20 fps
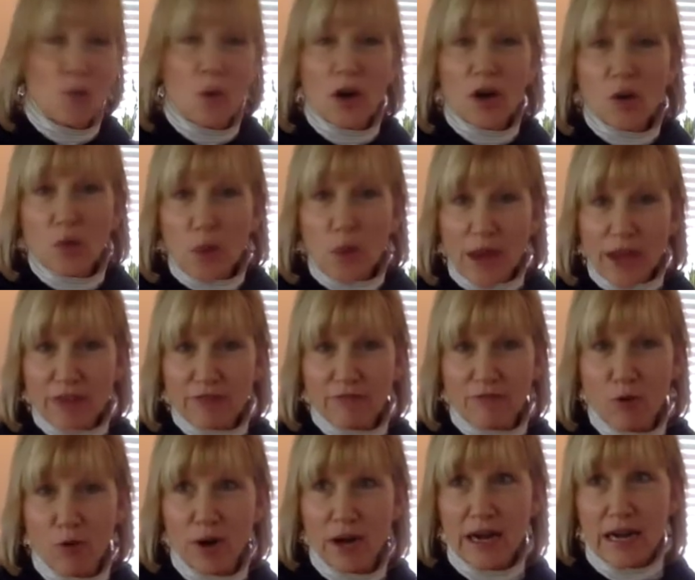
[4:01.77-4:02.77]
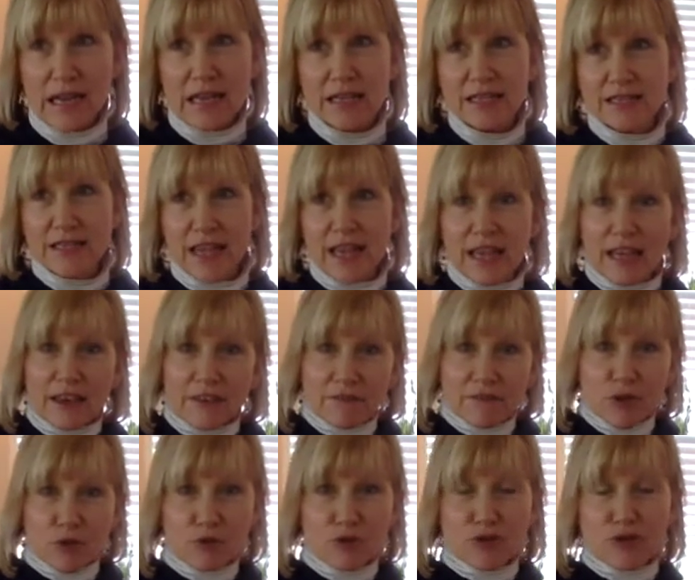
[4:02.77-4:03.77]
want to wait for is,
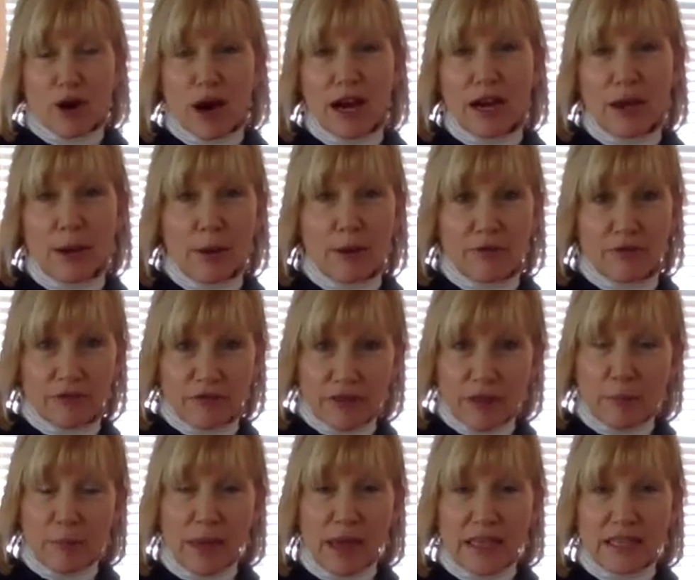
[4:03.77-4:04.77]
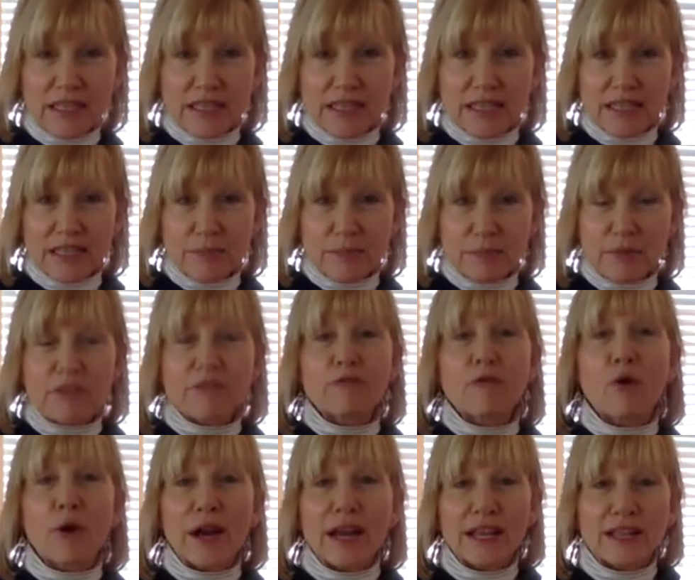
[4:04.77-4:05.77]
if you try to flip it
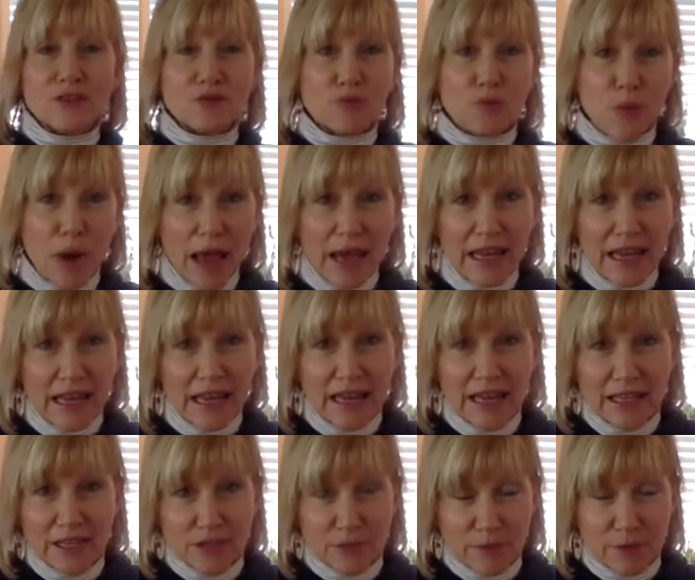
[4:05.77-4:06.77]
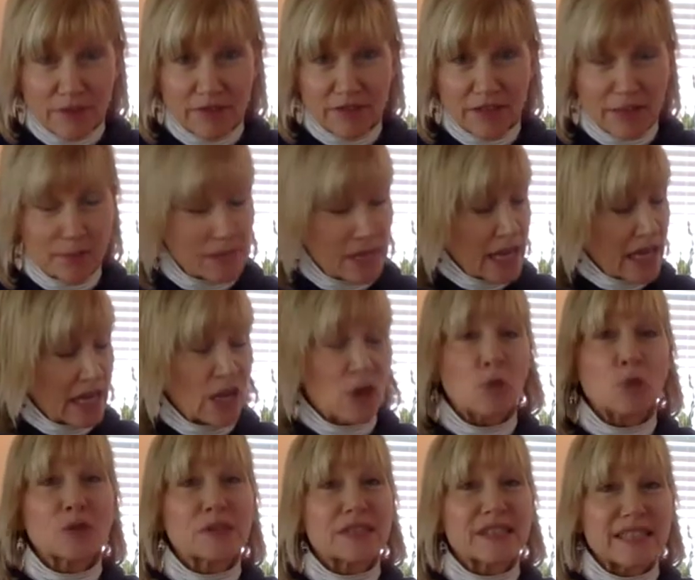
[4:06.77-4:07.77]
before it's ready to be flipped,
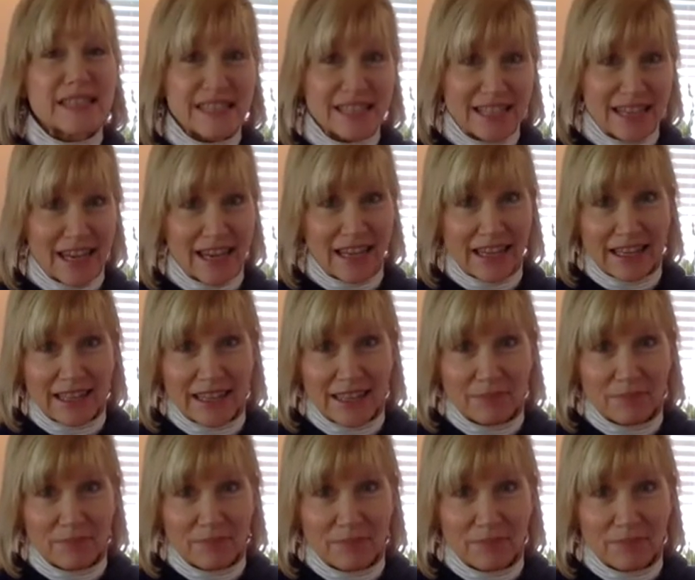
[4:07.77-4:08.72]
it will stick.